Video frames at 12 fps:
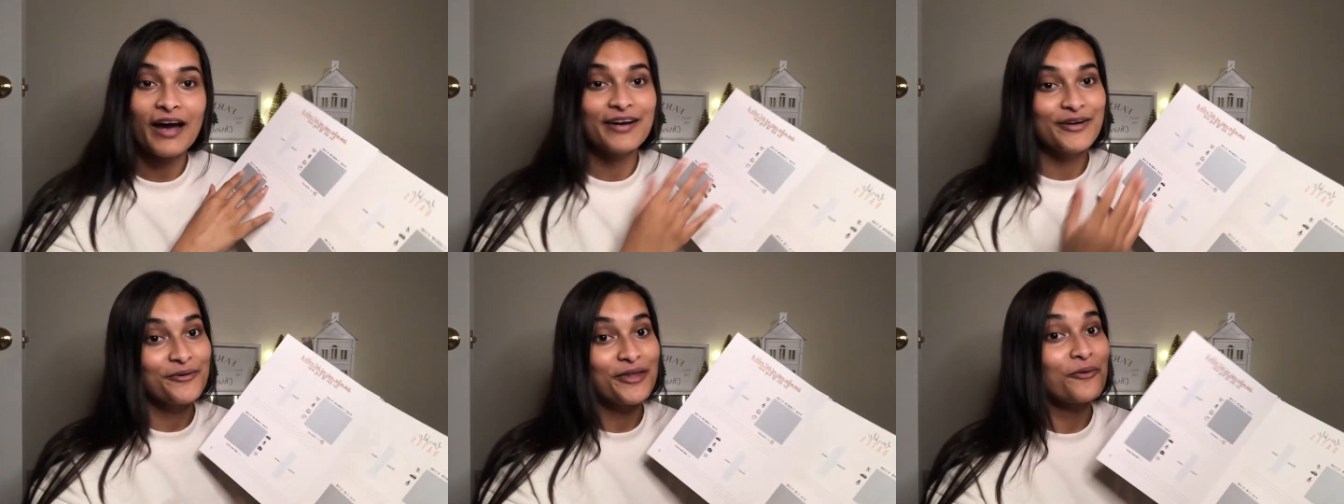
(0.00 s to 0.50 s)
I
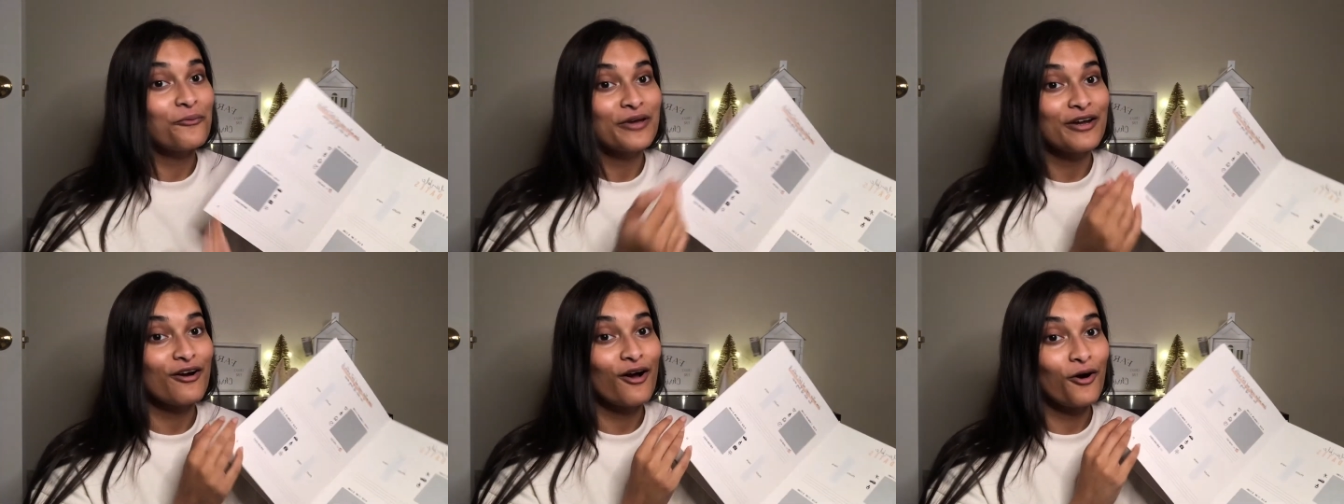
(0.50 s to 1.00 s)
know that we
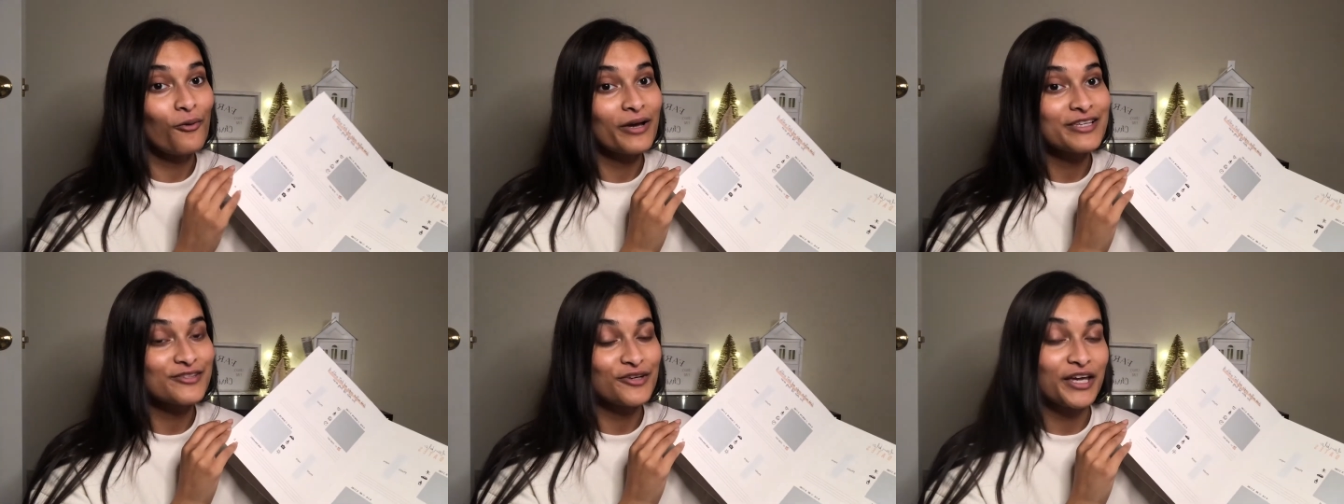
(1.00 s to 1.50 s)
are
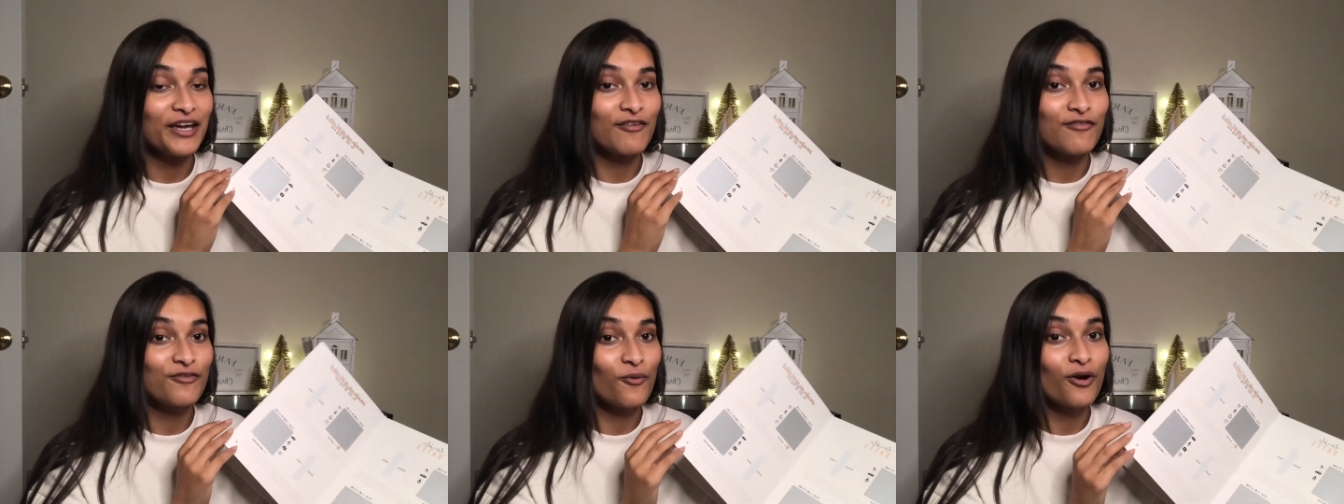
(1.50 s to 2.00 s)
always looking
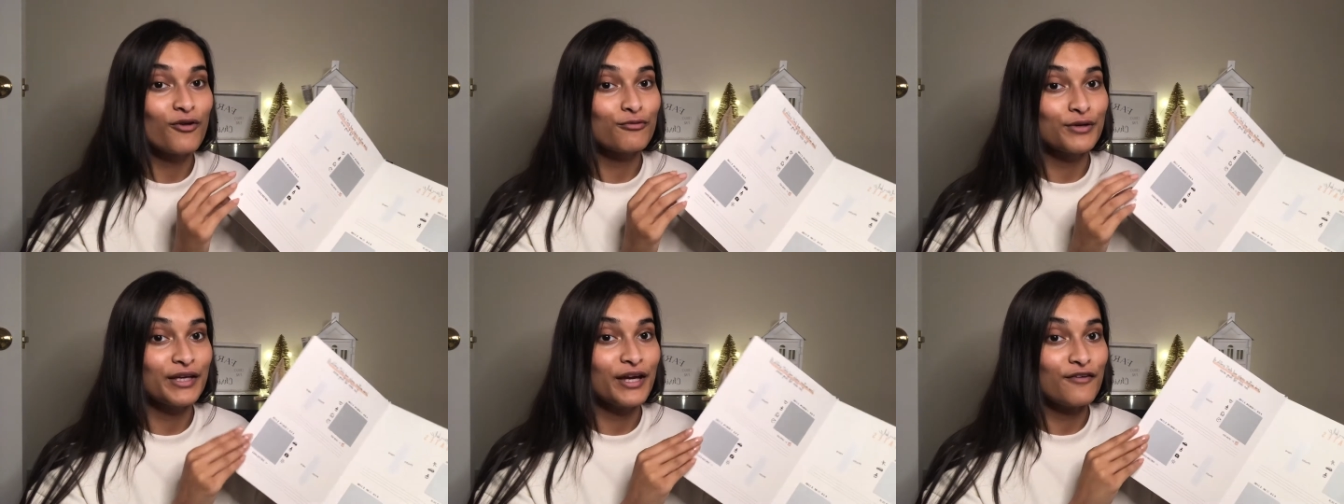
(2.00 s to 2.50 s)
for
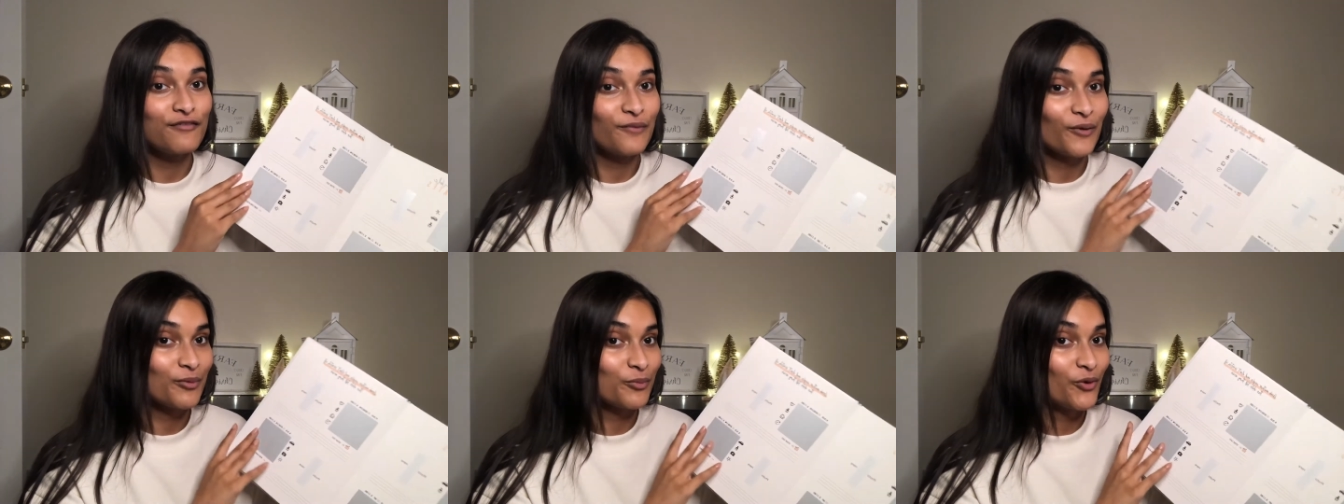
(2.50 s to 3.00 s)
really
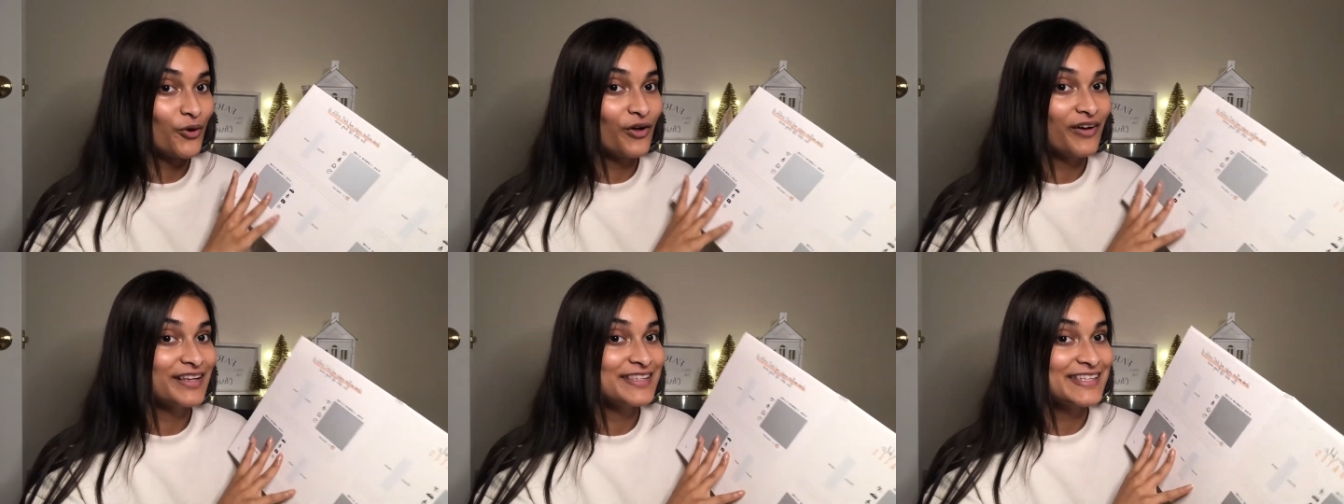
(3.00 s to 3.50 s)
affordable
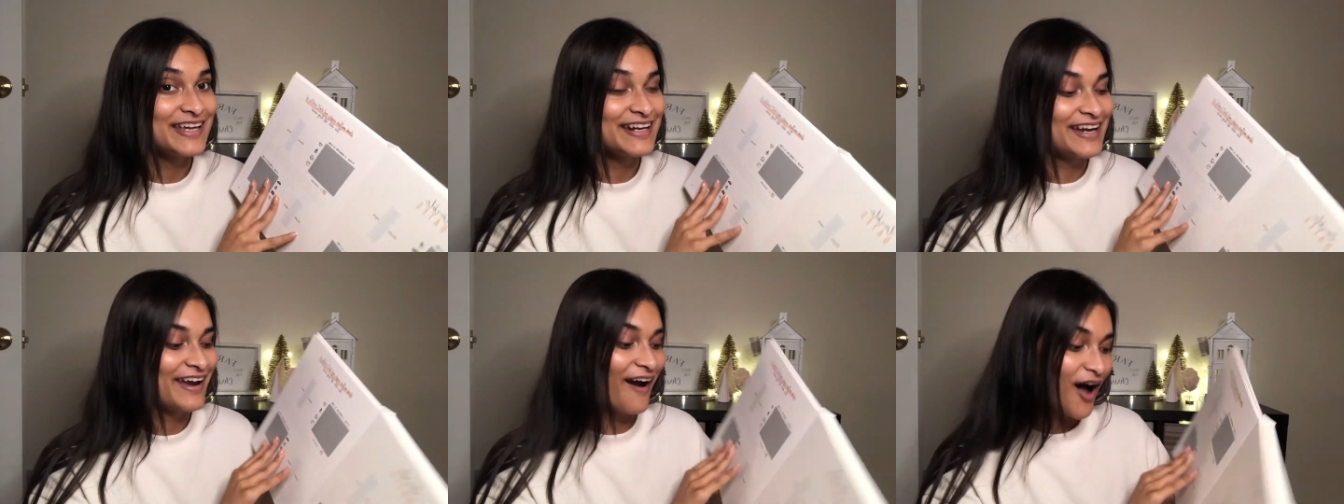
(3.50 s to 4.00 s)
date
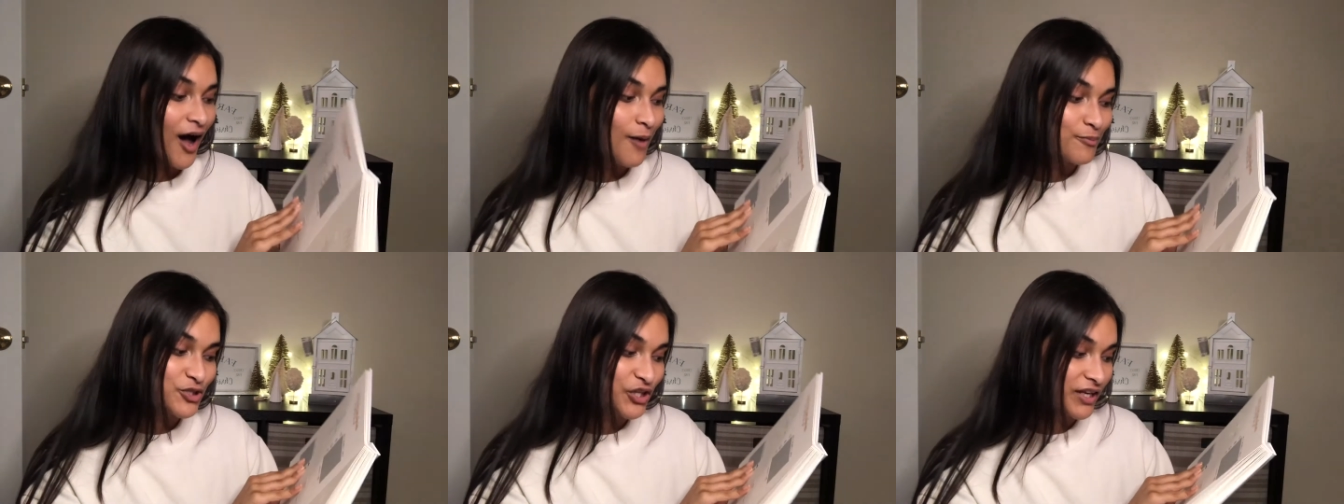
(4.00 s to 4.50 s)
night
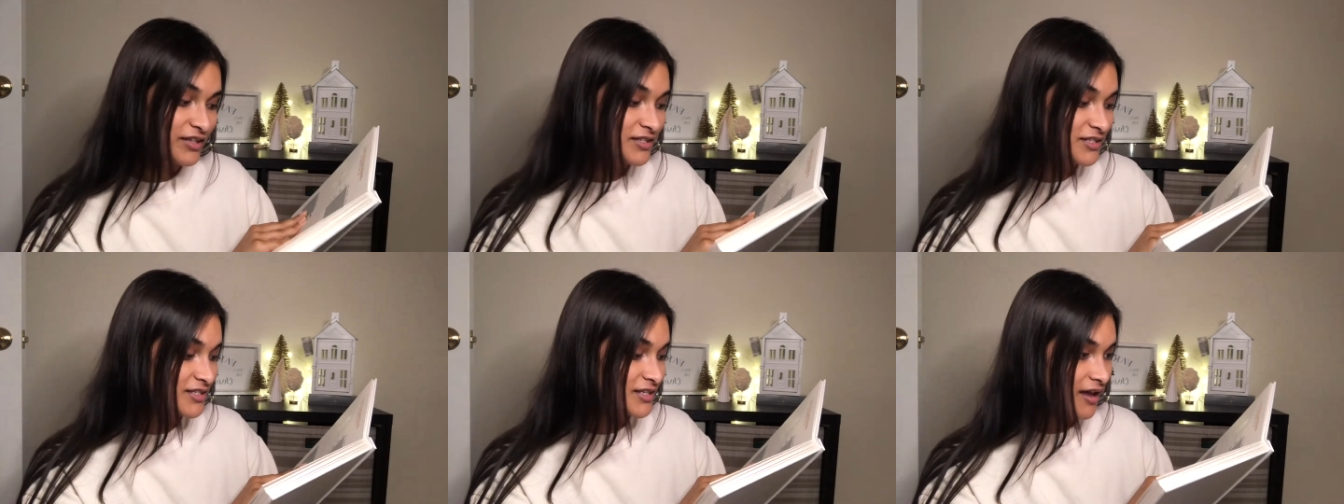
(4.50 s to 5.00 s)
options.